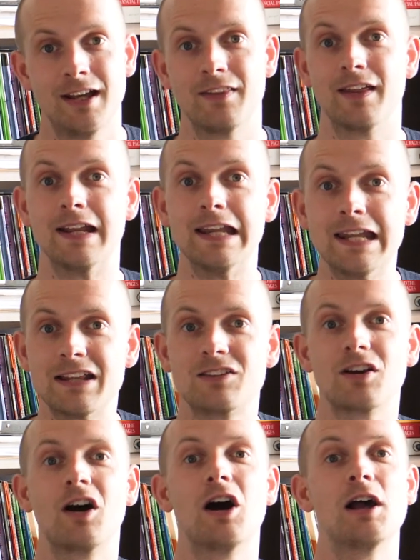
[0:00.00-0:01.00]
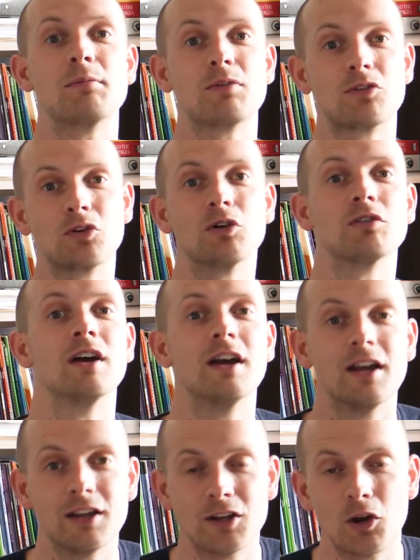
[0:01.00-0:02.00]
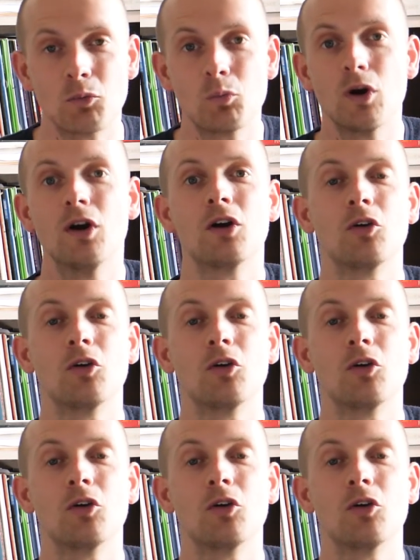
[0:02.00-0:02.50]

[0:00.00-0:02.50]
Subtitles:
They need time to sort of work